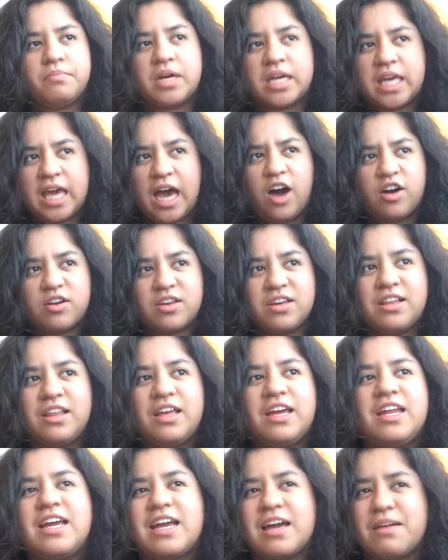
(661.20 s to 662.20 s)
But
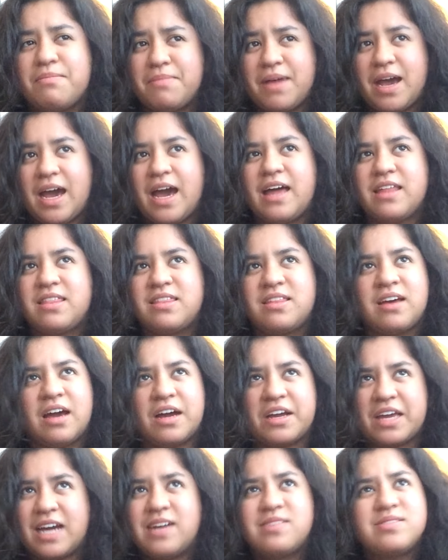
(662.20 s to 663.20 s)
calculating and math,
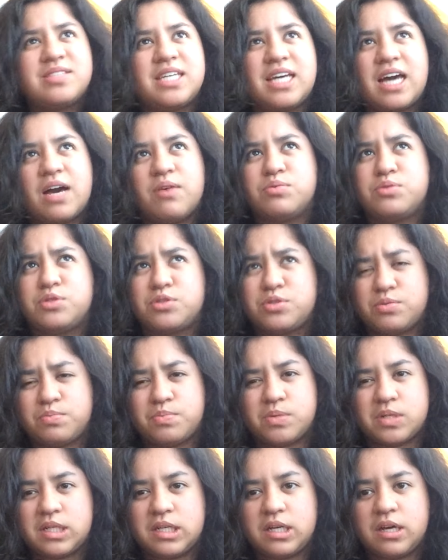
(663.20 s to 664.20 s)
accounting, I was also
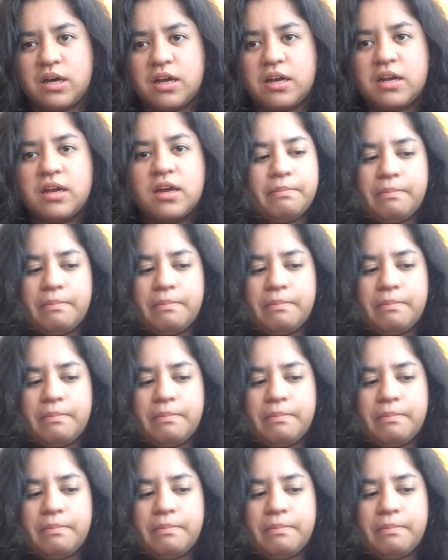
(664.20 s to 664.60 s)
pretty good,